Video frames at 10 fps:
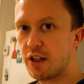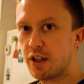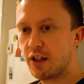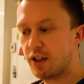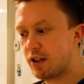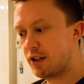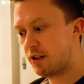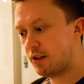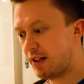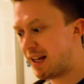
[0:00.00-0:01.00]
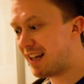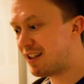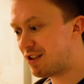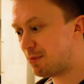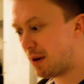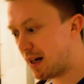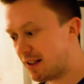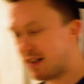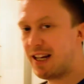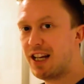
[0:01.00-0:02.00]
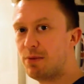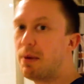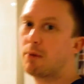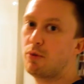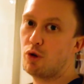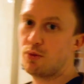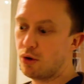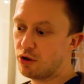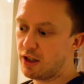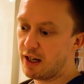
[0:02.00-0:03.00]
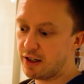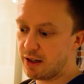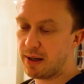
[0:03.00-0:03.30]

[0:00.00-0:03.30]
It is by today's MacBook Pro standard.